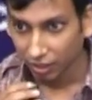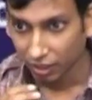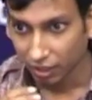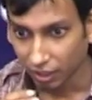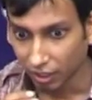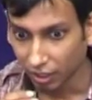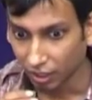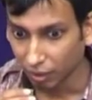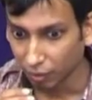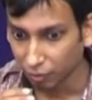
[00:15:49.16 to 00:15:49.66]

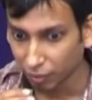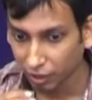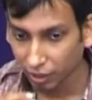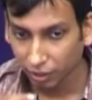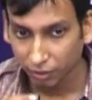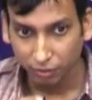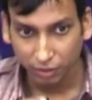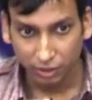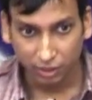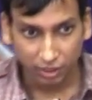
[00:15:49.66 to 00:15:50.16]
Uh, we
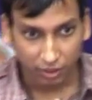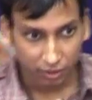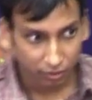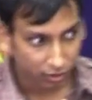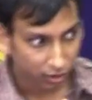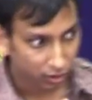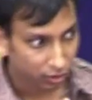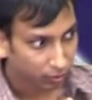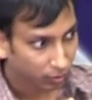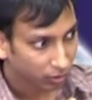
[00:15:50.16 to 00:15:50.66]
have received
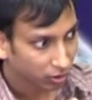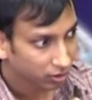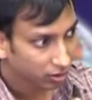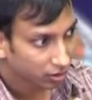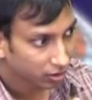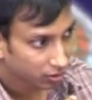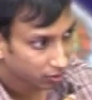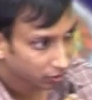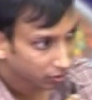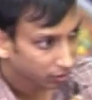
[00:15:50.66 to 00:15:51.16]

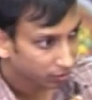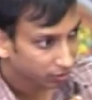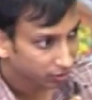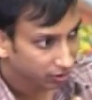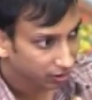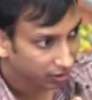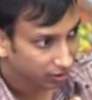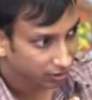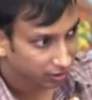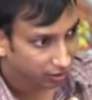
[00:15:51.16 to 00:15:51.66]
responses from
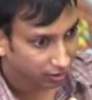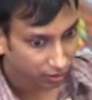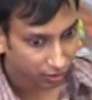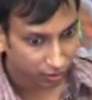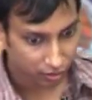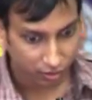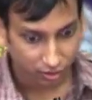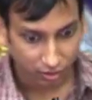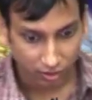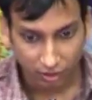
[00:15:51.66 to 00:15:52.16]
six
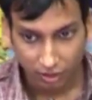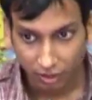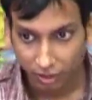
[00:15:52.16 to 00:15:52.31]
centers.